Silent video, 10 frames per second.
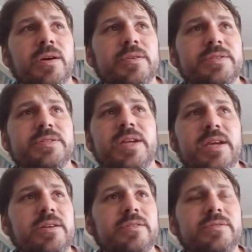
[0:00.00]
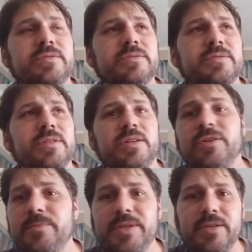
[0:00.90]
steel,
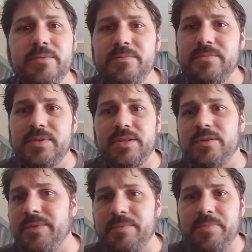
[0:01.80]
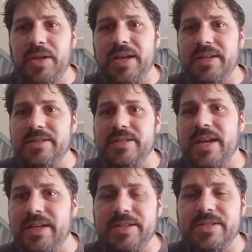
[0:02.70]
aluminum plate,
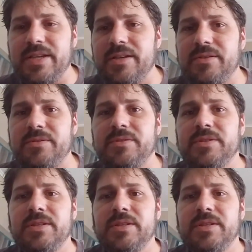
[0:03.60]
stainless steel.